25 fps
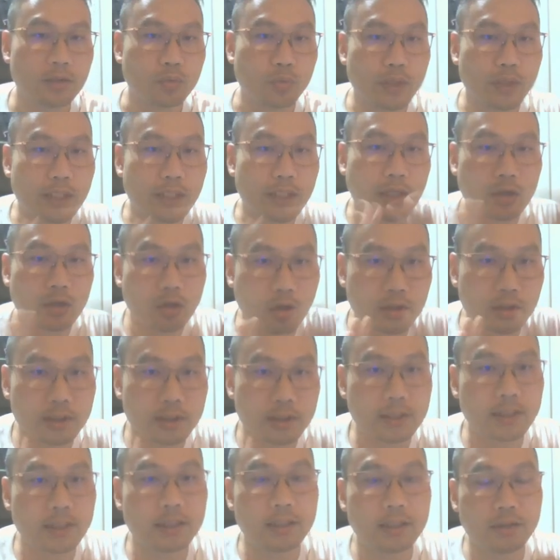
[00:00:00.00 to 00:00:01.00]
without
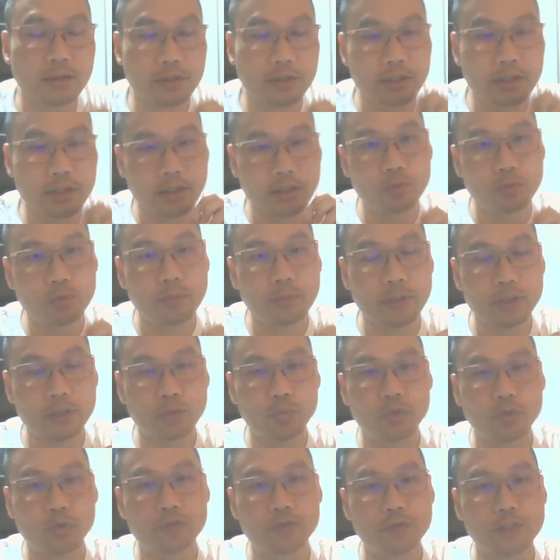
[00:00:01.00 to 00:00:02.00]
considering the bloom and the
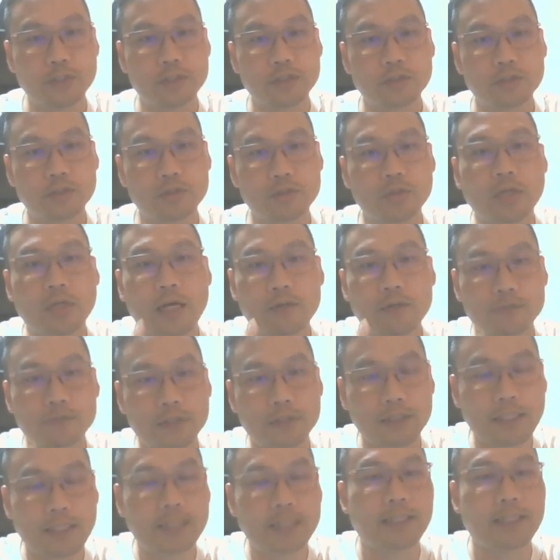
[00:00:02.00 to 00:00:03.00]
wilt first. So
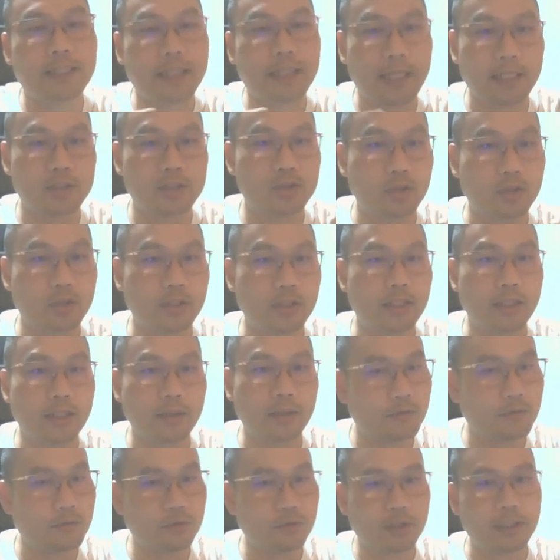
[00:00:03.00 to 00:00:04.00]
after that, then I sort it out.
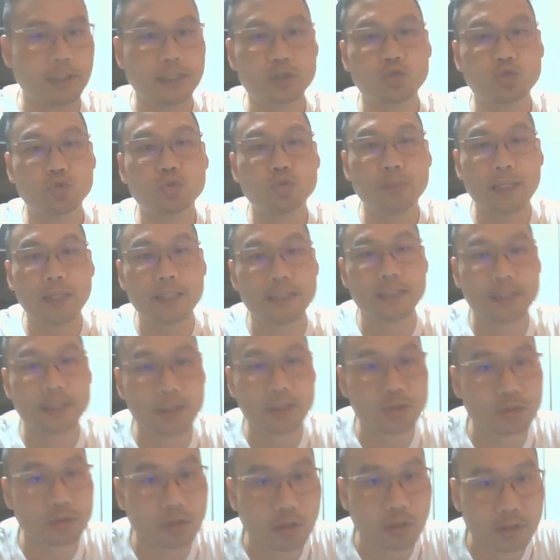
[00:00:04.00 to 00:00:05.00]
If not, there's too many
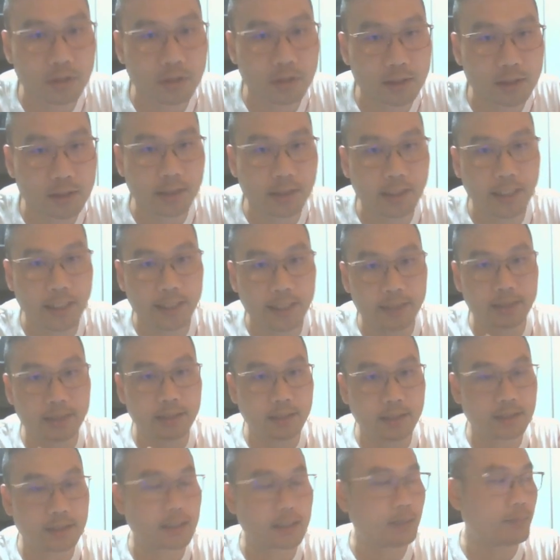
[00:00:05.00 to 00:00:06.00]
things to consider and the
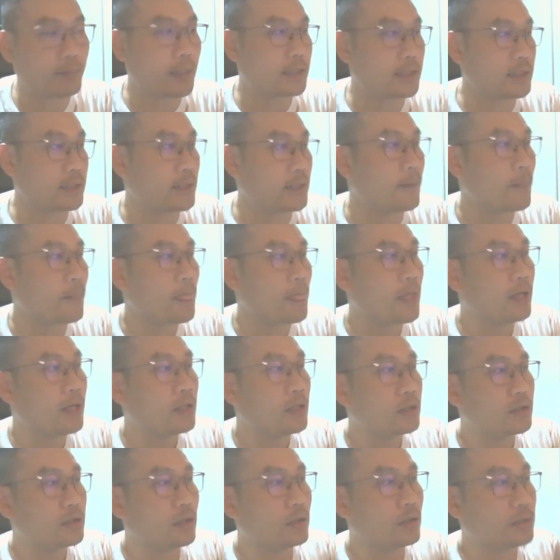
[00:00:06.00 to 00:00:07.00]
things get messy.
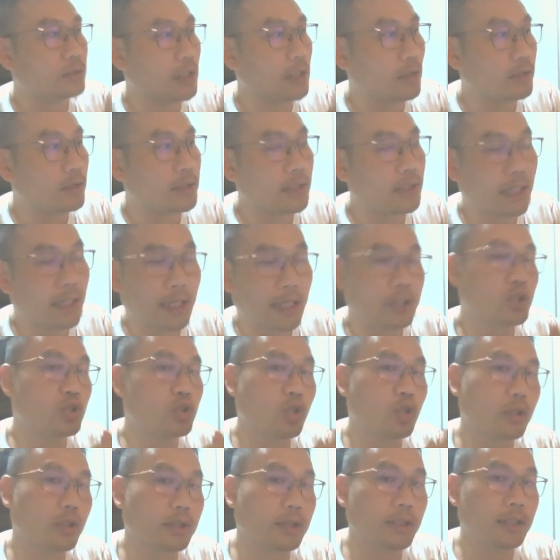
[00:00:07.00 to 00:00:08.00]
So down here, I
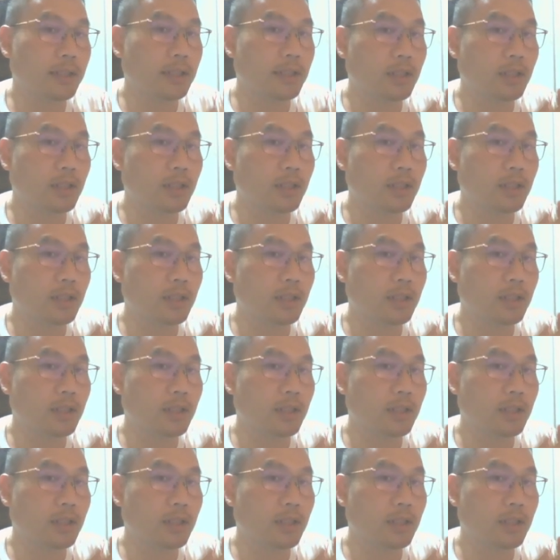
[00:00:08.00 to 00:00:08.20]
sort it